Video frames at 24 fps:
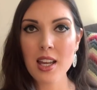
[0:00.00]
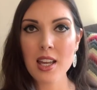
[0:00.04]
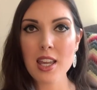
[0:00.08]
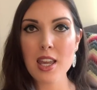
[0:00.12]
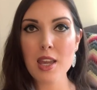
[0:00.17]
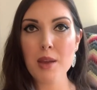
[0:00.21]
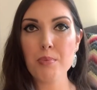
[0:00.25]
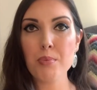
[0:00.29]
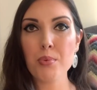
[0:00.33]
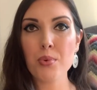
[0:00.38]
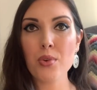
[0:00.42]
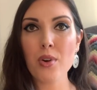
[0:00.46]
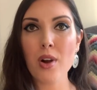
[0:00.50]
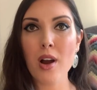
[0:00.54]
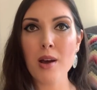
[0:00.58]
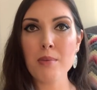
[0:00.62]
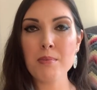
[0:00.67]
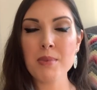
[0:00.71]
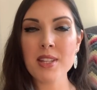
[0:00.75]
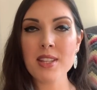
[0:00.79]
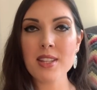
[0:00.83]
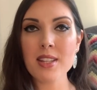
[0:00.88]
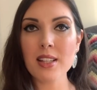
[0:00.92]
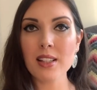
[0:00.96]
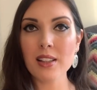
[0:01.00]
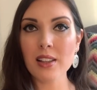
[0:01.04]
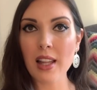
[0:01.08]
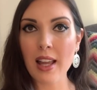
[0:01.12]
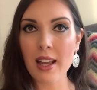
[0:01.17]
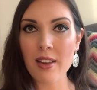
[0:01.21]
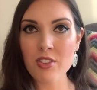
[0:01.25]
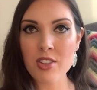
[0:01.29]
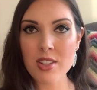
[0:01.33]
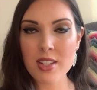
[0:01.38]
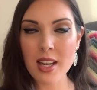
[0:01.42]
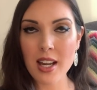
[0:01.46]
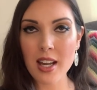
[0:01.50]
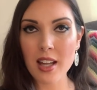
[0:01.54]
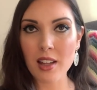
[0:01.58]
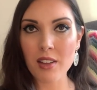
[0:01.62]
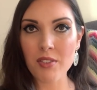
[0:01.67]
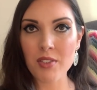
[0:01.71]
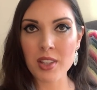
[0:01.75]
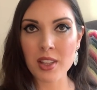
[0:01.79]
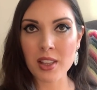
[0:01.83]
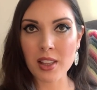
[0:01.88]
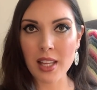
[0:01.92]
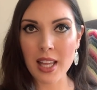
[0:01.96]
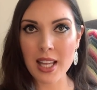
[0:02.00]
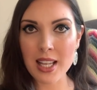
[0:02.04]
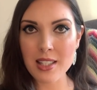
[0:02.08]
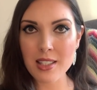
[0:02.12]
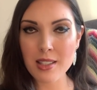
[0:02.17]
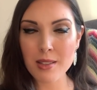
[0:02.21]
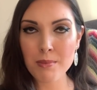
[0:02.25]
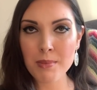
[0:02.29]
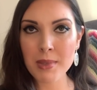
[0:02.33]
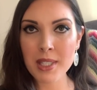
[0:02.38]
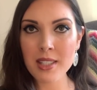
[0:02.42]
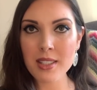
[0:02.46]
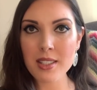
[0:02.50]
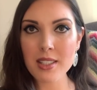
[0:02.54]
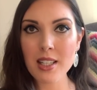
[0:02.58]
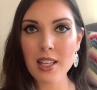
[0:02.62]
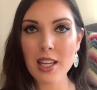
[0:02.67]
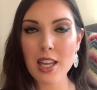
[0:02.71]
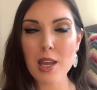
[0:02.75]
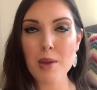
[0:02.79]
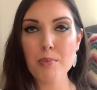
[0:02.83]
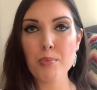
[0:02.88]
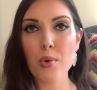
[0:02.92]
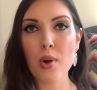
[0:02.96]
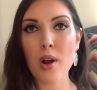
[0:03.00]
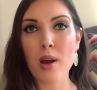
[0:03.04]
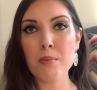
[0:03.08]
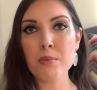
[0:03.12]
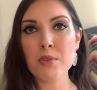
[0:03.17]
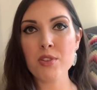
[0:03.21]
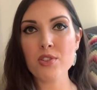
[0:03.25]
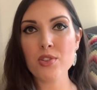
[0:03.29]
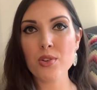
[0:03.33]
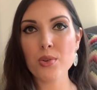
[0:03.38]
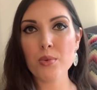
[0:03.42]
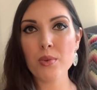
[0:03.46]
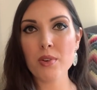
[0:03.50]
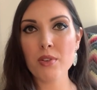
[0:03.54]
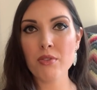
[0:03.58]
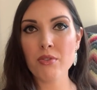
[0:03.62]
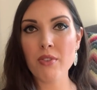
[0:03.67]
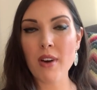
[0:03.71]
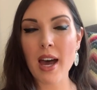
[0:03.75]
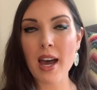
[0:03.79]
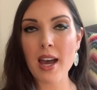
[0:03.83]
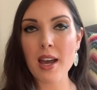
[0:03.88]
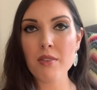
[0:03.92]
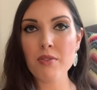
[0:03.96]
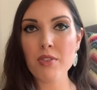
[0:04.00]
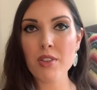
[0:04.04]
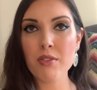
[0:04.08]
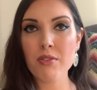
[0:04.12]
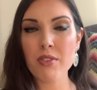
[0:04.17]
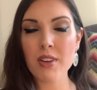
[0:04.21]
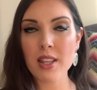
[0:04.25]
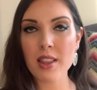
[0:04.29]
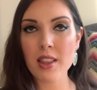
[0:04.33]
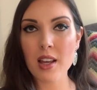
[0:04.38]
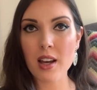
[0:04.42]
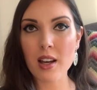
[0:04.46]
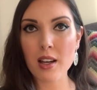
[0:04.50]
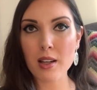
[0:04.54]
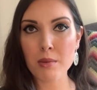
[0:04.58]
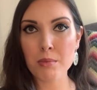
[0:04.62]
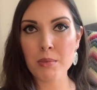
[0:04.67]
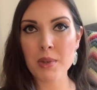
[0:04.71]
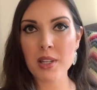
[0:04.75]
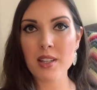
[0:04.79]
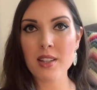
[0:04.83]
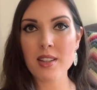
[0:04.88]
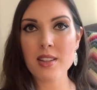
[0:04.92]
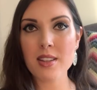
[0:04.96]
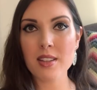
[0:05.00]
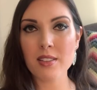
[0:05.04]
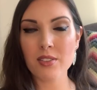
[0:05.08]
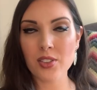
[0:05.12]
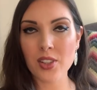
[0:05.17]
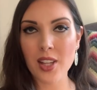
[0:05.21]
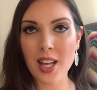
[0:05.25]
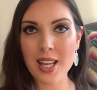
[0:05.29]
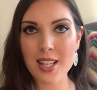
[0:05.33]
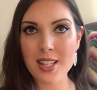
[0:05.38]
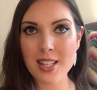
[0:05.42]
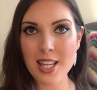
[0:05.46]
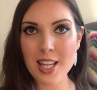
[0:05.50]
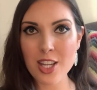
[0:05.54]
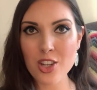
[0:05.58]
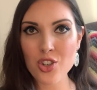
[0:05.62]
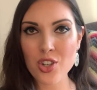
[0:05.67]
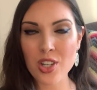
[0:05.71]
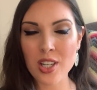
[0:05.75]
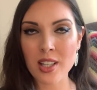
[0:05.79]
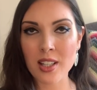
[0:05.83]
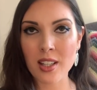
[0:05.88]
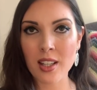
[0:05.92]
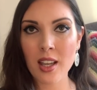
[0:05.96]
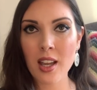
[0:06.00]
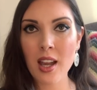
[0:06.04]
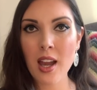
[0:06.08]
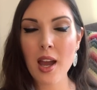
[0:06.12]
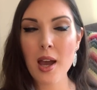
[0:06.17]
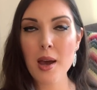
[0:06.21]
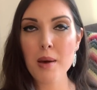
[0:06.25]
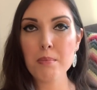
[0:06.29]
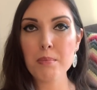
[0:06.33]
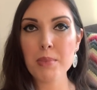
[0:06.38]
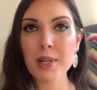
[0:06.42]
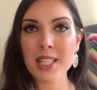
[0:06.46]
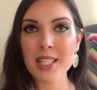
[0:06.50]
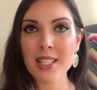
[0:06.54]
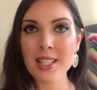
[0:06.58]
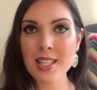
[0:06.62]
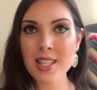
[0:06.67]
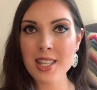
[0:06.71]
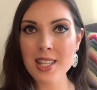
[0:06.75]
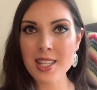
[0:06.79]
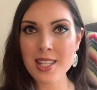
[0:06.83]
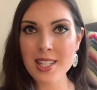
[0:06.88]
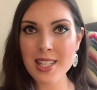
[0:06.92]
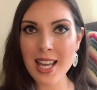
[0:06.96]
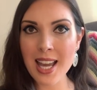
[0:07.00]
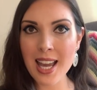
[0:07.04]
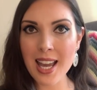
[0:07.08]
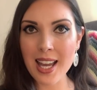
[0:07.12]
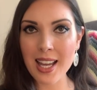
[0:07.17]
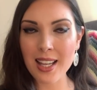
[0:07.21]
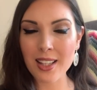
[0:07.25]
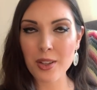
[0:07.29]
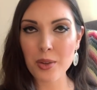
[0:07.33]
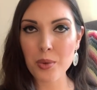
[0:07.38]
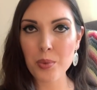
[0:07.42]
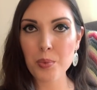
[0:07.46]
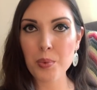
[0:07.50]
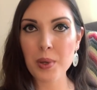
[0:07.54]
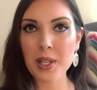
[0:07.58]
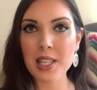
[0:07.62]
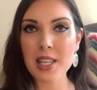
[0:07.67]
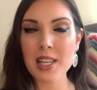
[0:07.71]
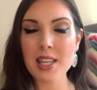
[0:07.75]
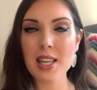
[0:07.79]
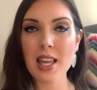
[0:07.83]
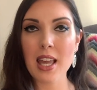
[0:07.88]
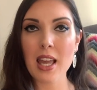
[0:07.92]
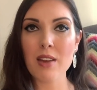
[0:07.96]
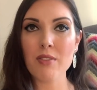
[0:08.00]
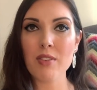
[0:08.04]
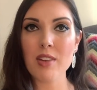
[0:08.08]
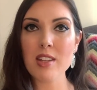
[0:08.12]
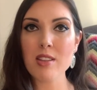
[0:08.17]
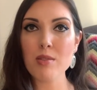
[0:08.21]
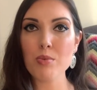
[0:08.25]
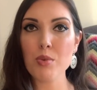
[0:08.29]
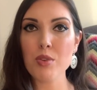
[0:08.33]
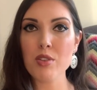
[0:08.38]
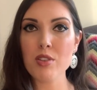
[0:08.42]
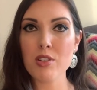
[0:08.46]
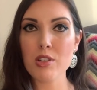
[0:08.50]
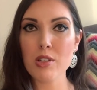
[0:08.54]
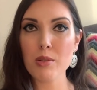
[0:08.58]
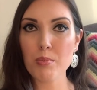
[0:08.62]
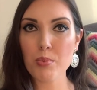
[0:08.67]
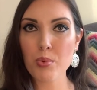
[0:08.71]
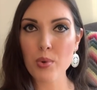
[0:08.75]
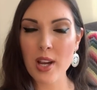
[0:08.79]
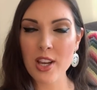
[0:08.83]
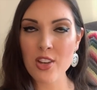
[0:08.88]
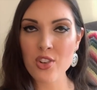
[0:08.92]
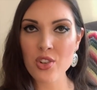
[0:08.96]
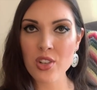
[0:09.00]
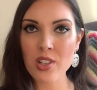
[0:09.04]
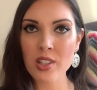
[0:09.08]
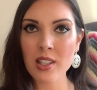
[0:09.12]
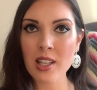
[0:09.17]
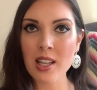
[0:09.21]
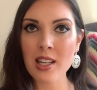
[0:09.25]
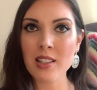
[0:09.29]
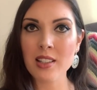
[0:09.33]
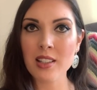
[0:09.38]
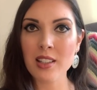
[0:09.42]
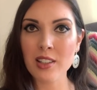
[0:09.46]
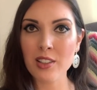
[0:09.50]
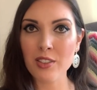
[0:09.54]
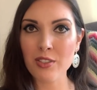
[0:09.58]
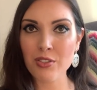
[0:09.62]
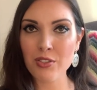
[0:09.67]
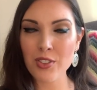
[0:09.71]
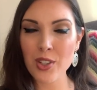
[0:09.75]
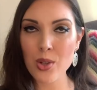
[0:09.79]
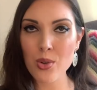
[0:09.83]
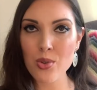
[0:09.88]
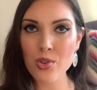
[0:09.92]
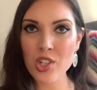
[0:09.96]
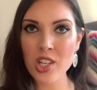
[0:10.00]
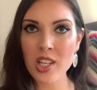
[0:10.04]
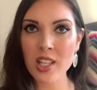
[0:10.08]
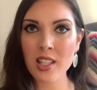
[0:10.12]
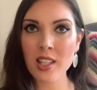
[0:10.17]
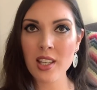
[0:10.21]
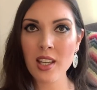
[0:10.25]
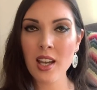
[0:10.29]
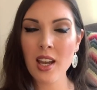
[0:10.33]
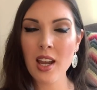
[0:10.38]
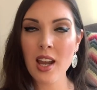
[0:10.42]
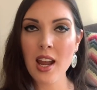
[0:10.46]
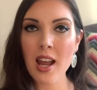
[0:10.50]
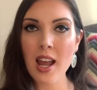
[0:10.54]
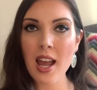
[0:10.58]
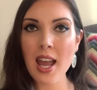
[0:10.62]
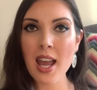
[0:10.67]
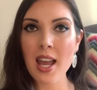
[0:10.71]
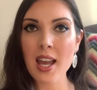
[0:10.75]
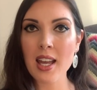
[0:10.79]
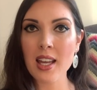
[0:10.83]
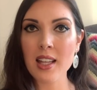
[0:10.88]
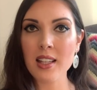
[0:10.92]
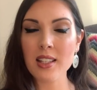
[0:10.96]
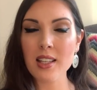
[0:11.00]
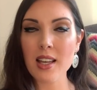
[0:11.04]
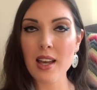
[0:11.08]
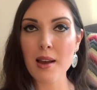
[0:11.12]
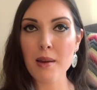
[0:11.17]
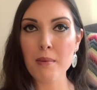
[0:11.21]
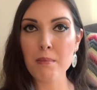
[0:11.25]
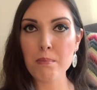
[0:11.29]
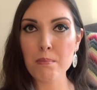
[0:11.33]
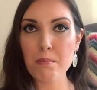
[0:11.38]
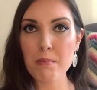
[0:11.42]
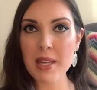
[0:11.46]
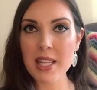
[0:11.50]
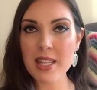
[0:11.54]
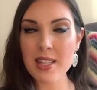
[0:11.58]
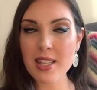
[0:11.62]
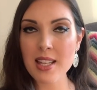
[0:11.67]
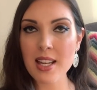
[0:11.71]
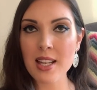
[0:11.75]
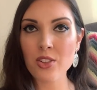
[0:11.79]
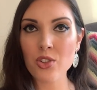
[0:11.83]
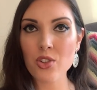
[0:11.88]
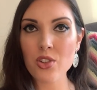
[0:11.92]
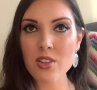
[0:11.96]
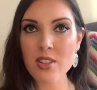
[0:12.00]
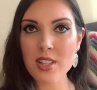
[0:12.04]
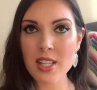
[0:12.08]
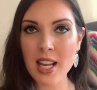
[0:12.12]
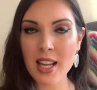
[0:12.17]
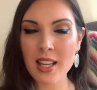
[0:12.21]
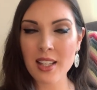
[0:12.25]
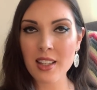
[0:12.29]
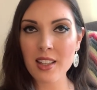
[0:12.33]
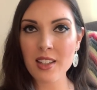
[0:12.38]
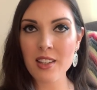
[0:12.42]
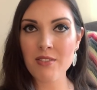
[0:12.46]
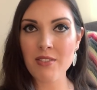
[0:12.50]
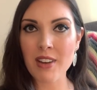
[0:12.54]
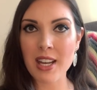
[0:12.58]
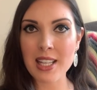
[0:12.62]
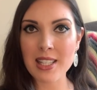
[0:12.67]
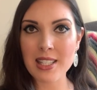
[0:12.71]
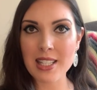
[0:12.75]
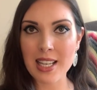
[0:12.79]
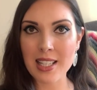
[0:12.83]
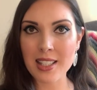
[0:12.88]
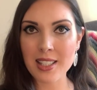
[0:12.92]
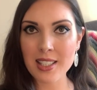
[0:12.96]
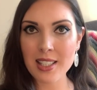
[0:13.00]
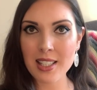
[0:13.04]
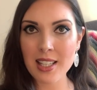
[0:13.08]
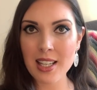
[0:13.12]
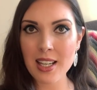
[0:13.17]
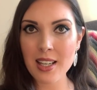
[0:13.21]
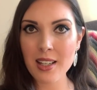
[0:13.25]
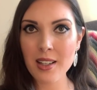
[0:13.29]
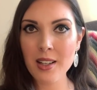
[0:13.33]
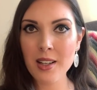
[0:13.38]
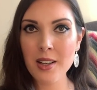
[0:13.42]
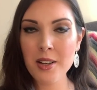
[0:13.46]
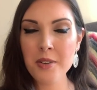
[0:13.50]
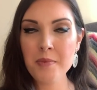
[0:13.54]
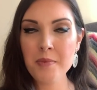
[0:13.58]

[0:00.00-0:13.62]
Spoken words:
He promised a lifestyle of enlightenment. He promised to revive the Vedagamic civilization. But instead, what he gave us was depression and confusion and a misunderstanding of identity.